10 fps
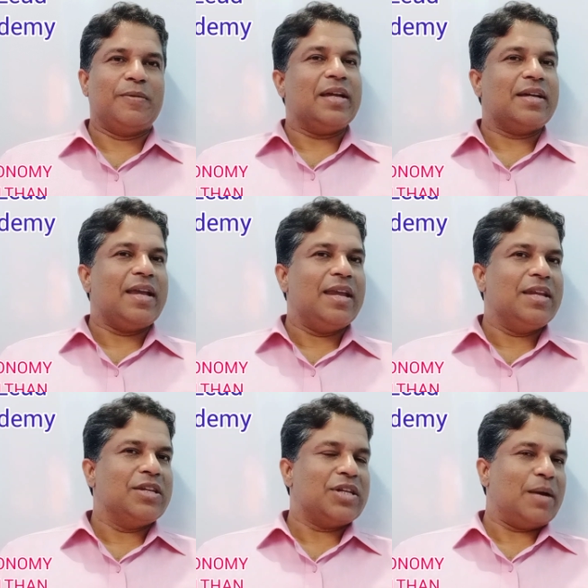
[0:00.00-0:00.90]
Make in
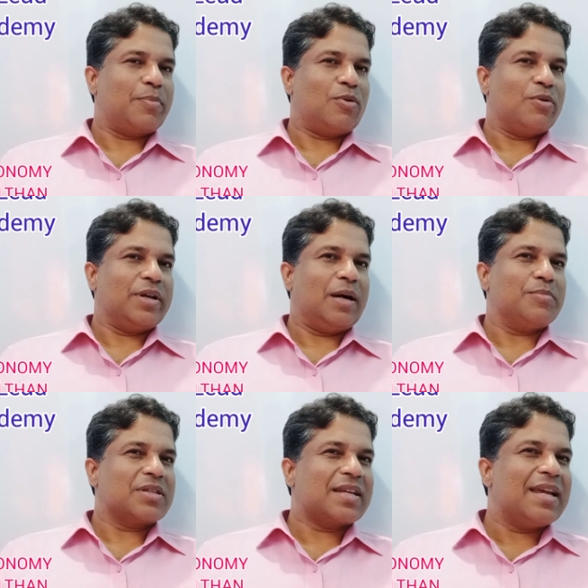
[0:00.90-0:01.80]
India
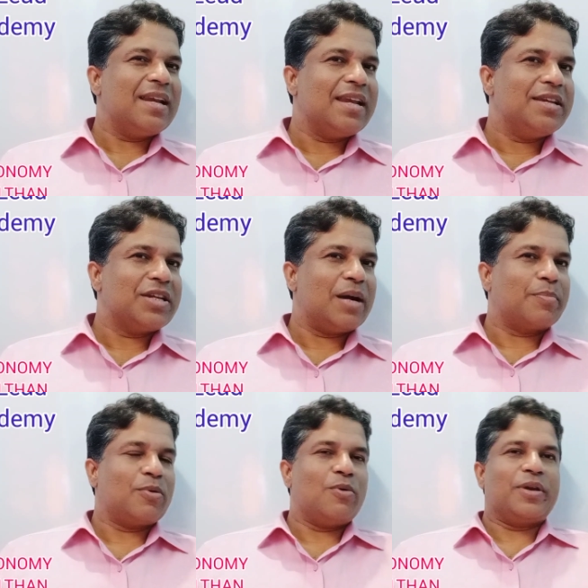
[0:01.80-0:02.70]
program, Skill India
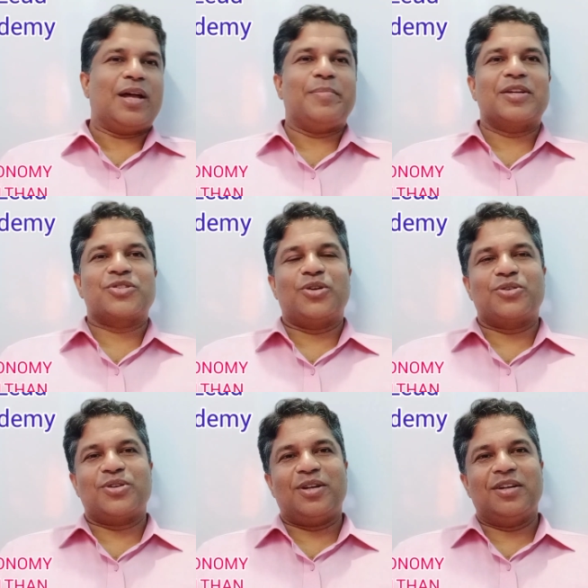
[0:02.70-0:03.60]
program,
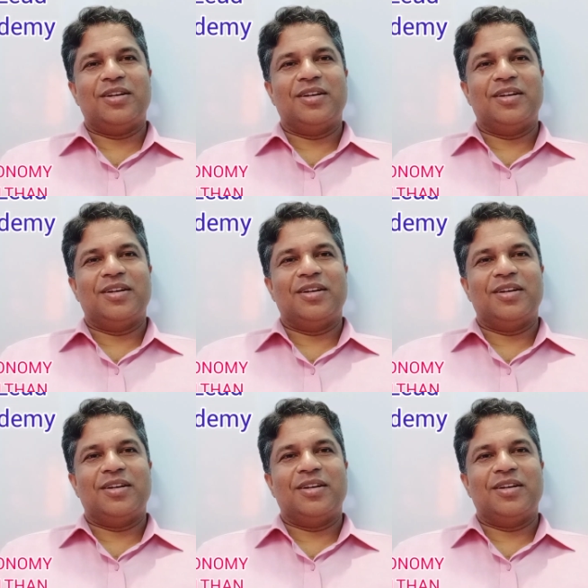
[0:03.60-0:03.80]
etc.